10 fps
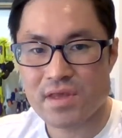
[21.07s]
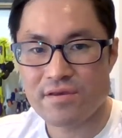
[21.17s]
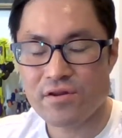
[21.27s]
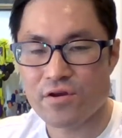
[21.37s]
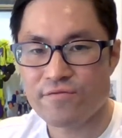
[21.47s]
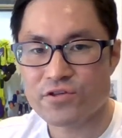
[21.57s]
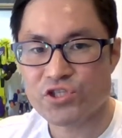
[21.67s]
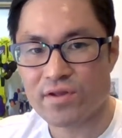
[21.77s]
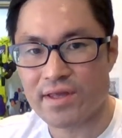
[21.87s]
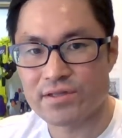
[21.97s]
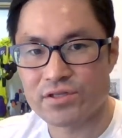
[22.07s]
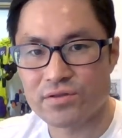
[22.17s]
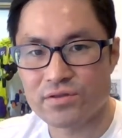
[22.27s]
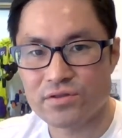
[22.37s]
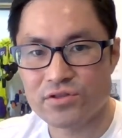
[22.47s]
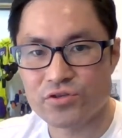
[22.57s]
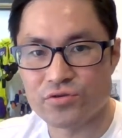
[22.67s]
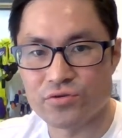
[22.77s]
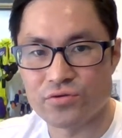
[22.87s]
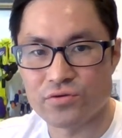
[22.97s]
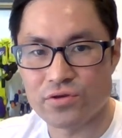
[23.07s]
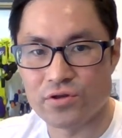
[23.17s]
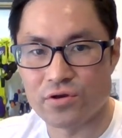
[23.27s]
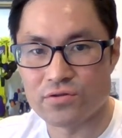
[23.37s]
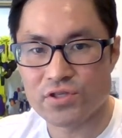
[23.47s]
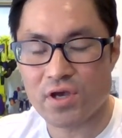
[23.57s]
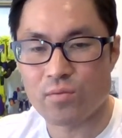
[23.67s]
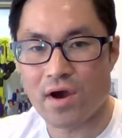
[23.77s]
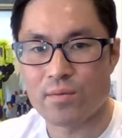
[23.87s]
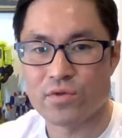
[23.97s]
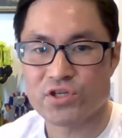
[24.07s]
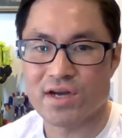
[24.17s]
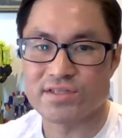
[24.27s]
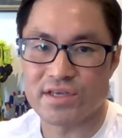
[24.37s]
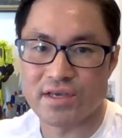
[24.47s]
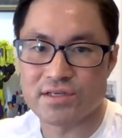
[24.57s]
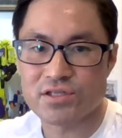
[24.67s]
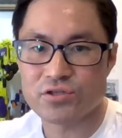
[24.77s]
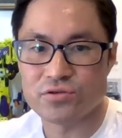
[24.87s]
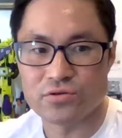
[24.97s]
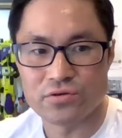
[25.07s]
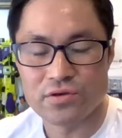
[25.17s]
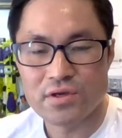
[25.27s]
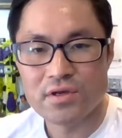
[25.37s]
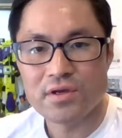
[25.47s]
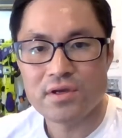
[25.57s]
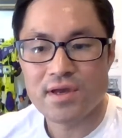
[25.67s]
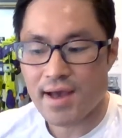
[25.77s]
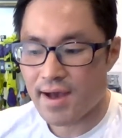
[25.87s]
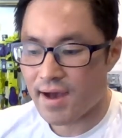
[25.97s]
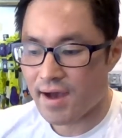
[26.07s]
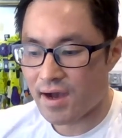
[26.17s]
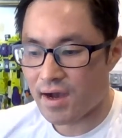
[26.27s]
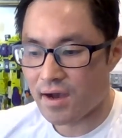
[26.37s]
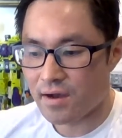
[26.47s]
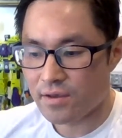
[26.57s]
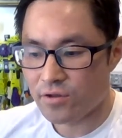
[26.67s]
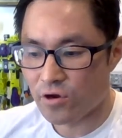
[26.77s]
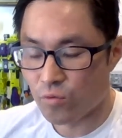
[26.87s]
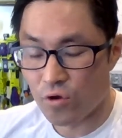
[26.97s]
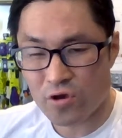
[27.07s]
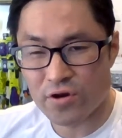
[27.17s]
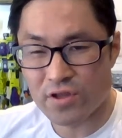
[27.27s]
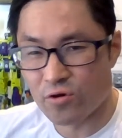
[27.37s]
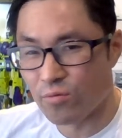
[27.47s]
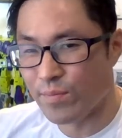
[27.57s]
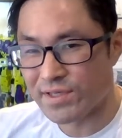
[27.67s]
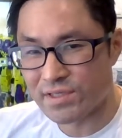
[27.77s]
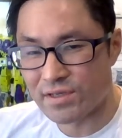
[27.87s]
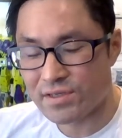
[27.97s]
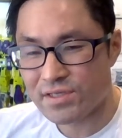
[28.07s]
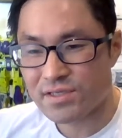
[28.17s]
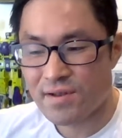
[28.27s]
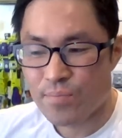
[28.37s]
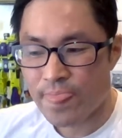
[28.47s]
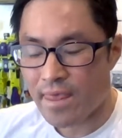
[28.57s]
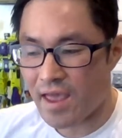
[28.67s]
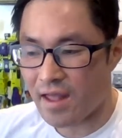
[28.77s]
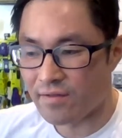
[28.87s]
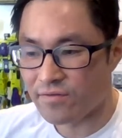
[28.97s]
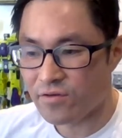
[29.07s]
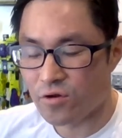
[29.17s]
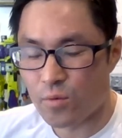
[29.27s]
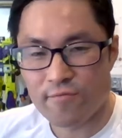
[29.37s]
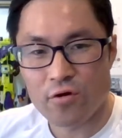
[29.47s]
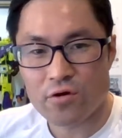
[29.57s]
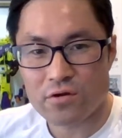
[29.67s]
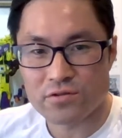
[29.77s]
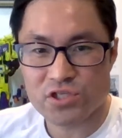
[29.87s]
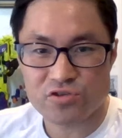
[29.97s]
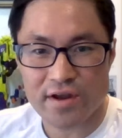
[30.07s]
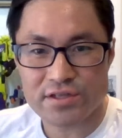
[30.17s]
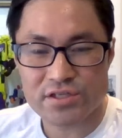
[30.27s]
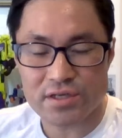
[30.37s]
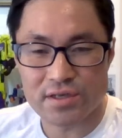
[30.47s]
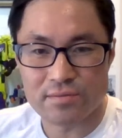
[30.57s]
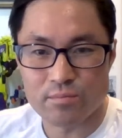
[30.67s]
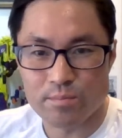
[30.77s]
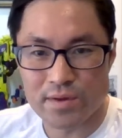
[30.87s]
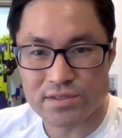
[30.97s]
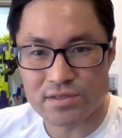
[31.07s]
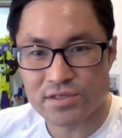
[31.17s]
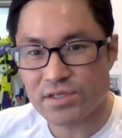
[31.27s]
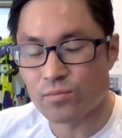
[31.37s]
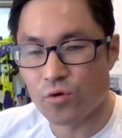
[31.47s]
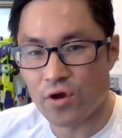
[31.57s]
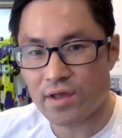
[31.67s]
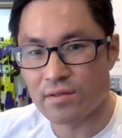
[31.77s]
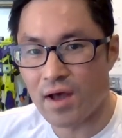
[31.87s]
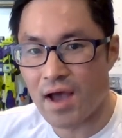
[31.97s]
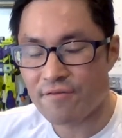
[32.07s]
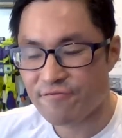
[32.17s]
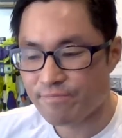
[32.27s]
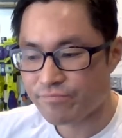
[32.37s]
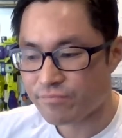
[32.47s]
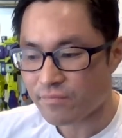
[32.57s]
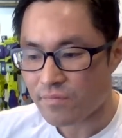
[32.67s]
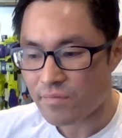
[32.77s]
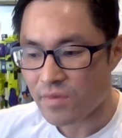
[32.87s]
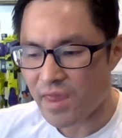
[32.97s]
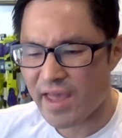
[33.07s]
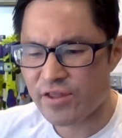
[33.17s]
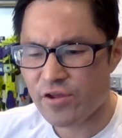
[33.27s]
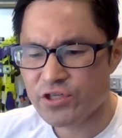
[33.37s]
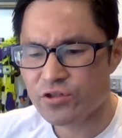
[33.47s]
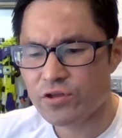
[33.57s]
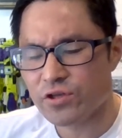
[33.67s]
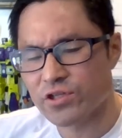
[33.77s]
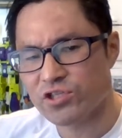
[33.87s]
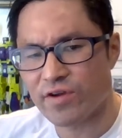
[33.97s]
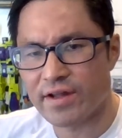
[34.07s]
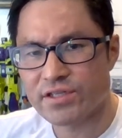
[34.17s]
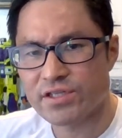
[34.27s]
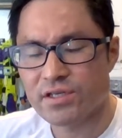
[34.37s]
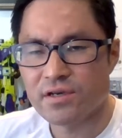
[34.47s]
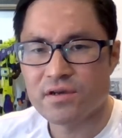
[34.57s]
if you're struggling to, decide which ideas to, work on in your business, and, we've all got constraints in business and work and life. And usually those constraints